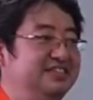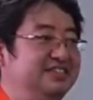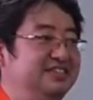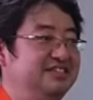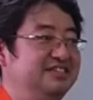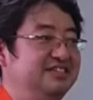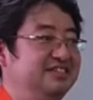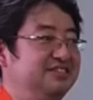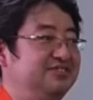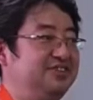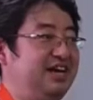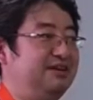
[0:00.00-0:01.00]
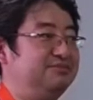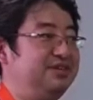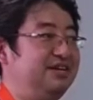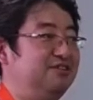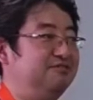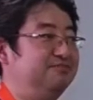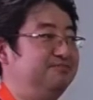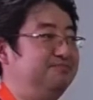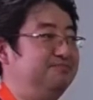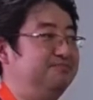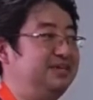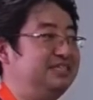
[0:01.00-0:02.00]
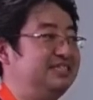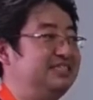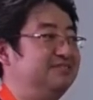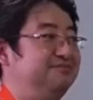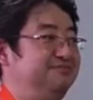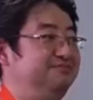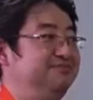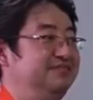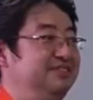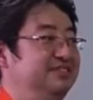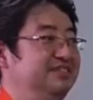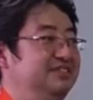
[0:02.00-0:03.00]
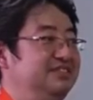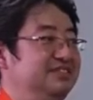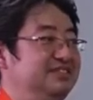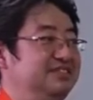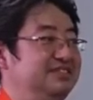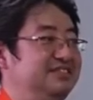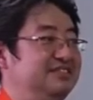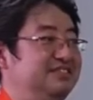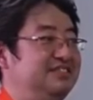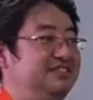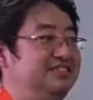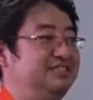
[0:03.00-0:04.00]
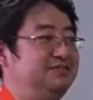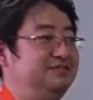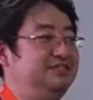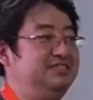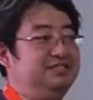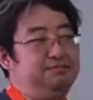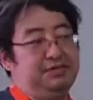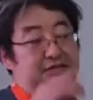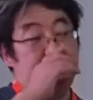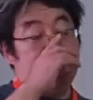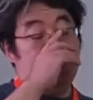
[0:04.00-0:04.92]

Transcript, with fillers: So they have their own by itself. Since uh, this, this big, uh,